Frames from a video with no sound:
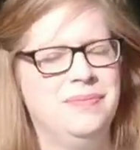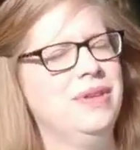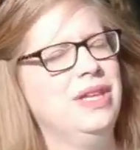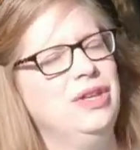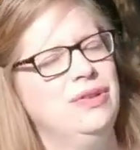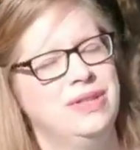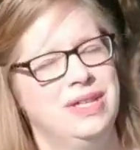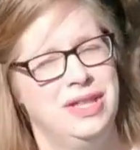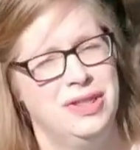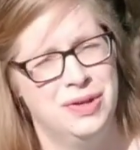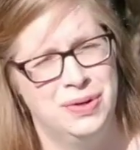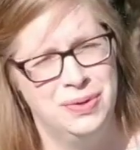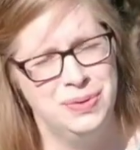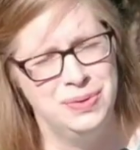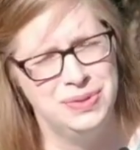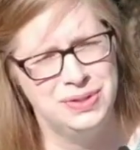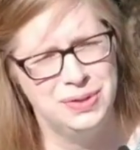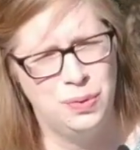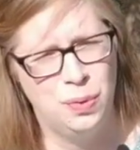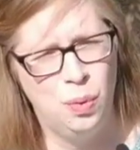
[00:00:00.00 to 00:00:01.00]
using
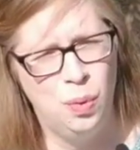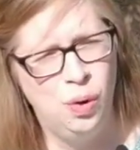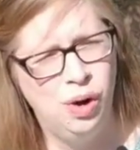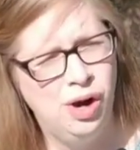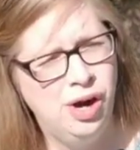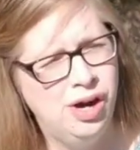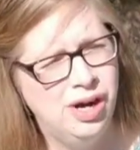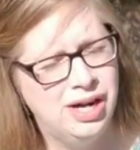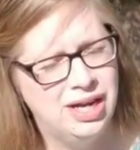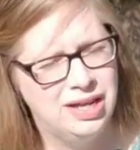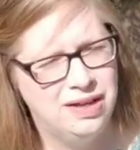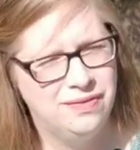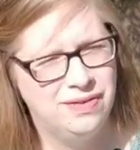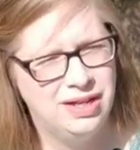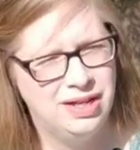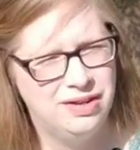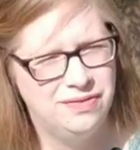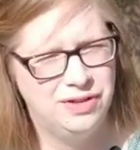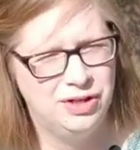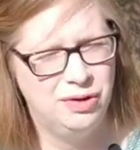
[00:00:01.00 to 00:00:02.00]
those, or
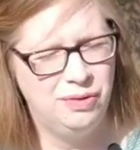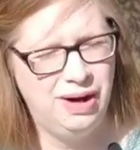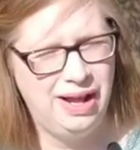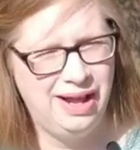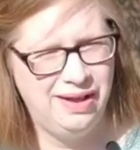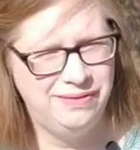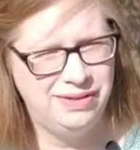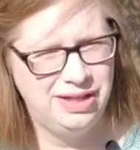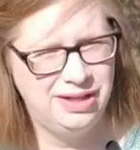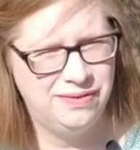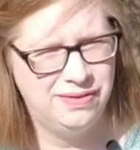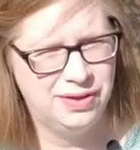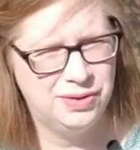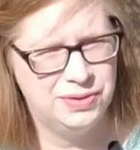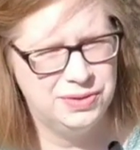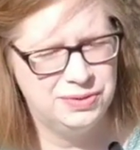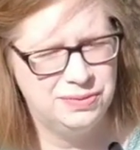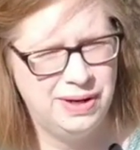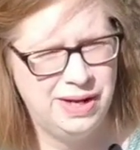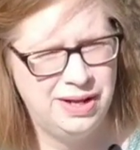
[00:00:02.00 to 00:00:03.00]
even if you don't have any of
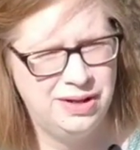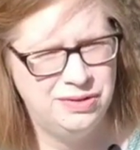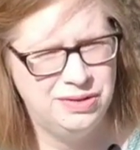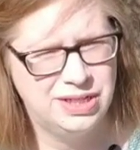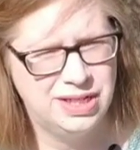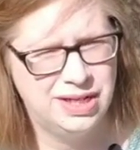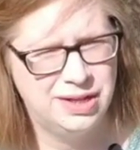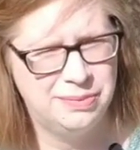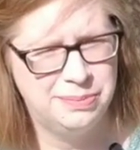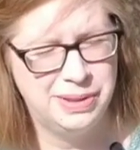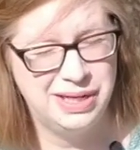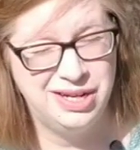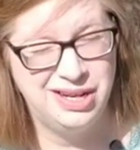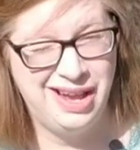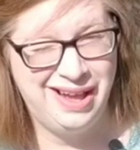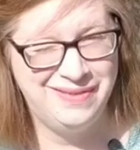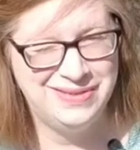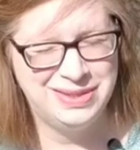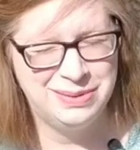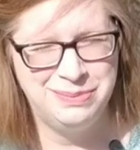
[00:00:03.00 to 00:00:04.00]
those around, but you
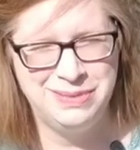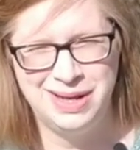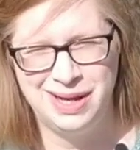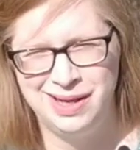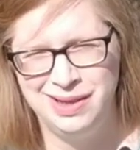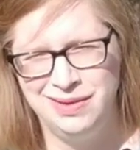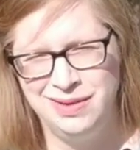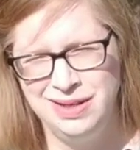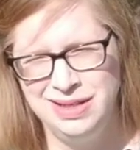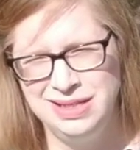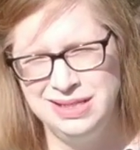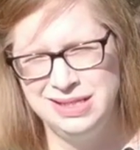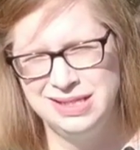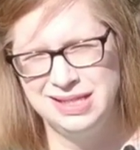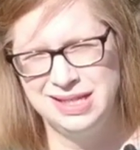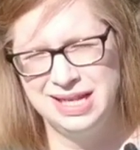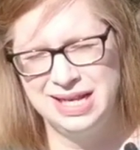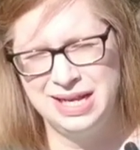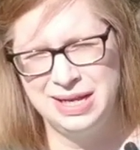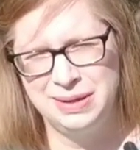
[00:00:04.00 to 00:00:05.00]
have some
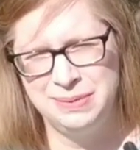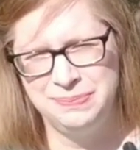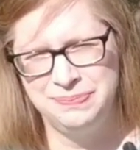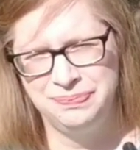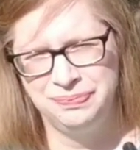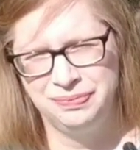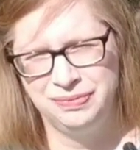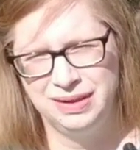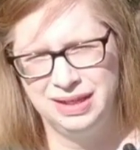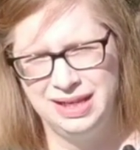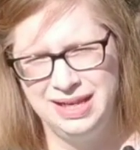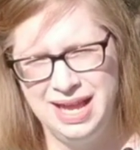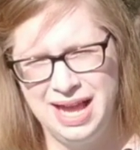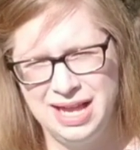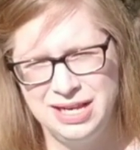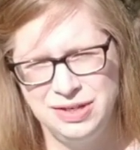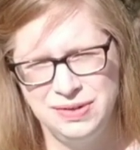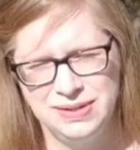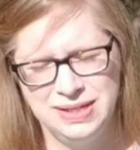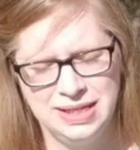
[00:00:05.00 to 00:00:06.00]
nylons,
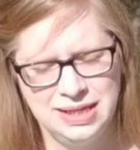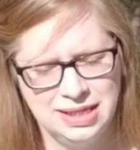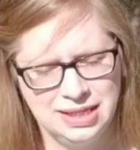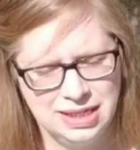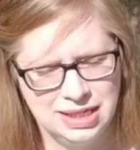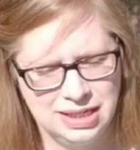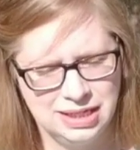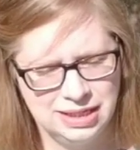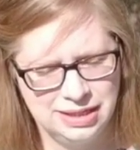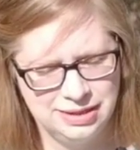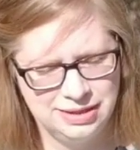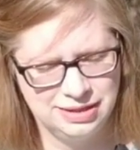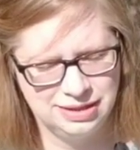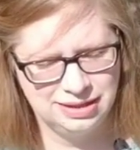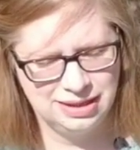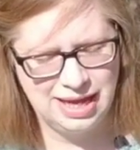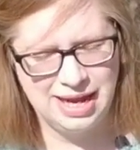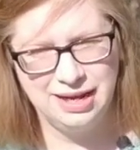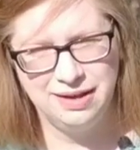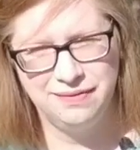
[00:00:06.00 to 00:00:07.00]
using the
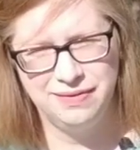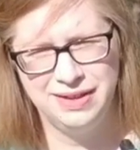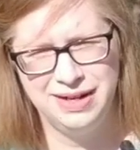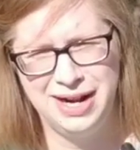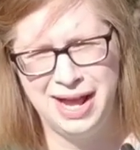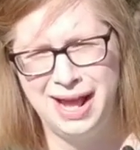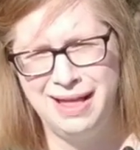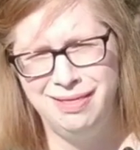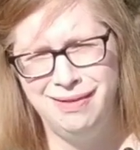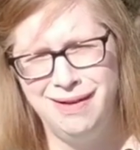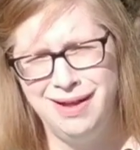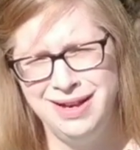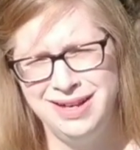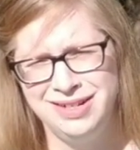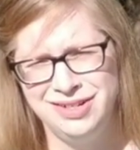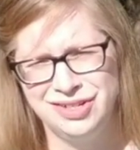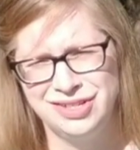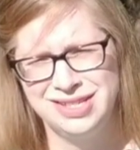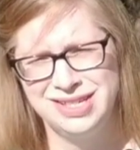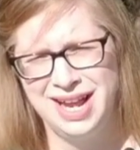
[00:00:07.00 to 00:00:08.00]
leg of the nylon
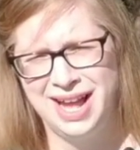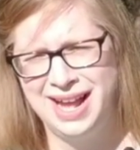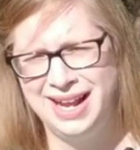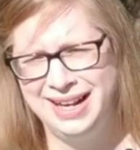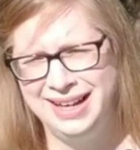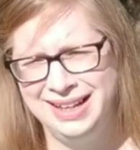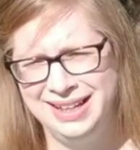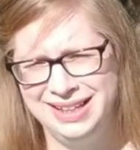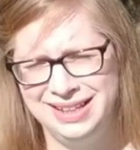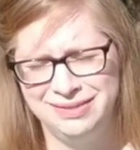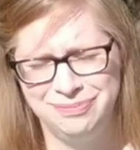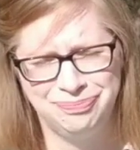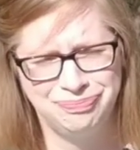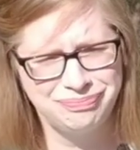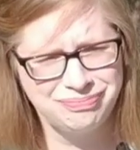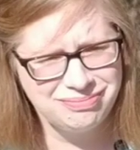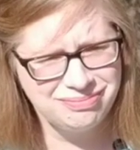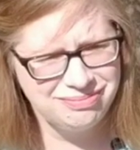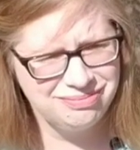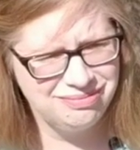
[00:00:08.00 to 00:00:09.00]
and just tying it
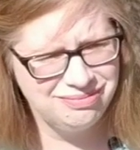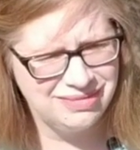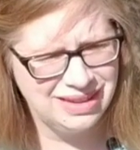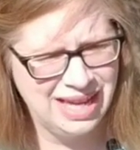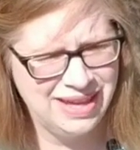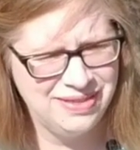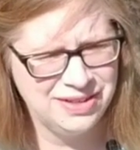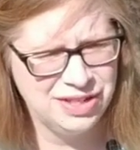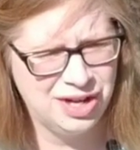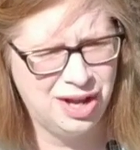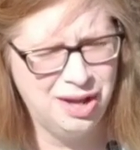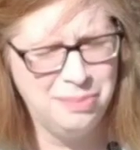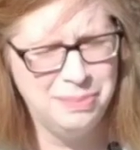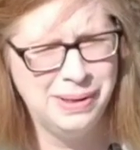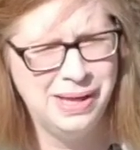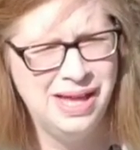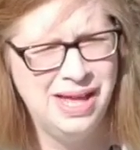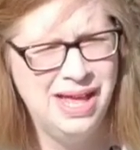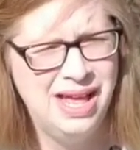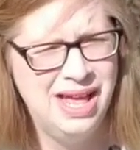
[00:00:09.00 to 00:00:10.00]
at the top,